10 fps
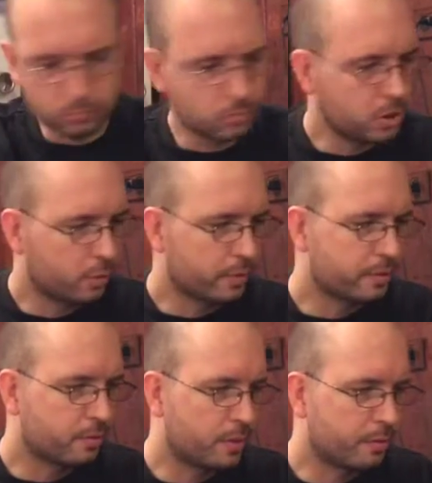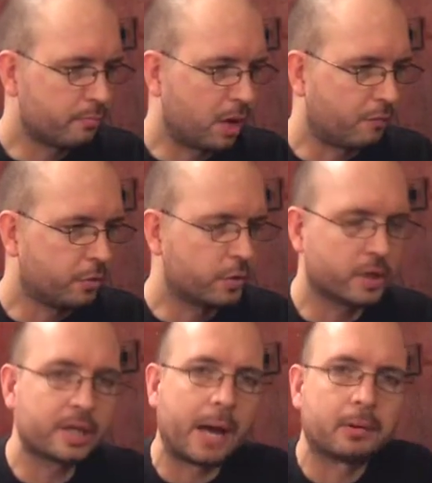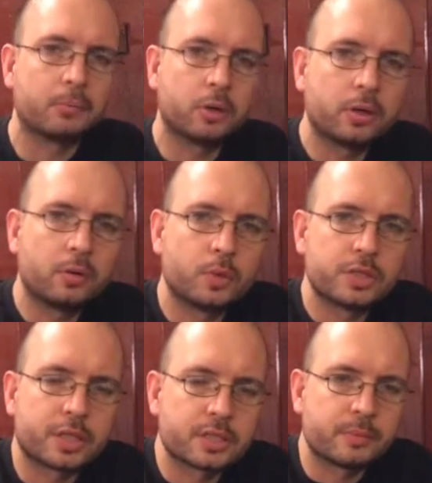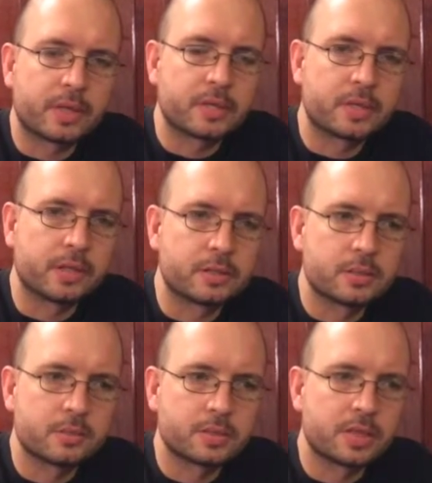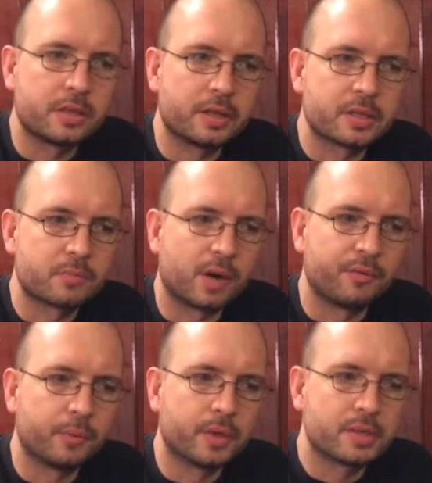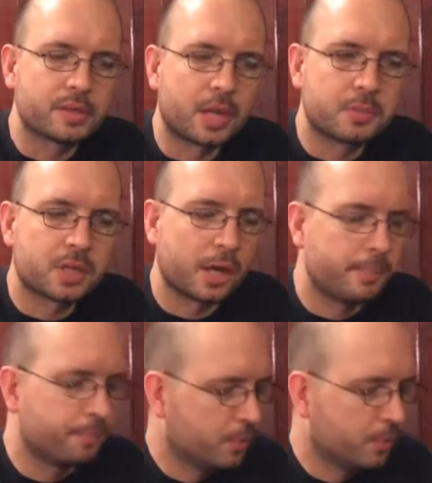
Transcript: You know, with Marvel, you get a comic book, which I guess makes sense, seeing that it's Marvel. But at the same time,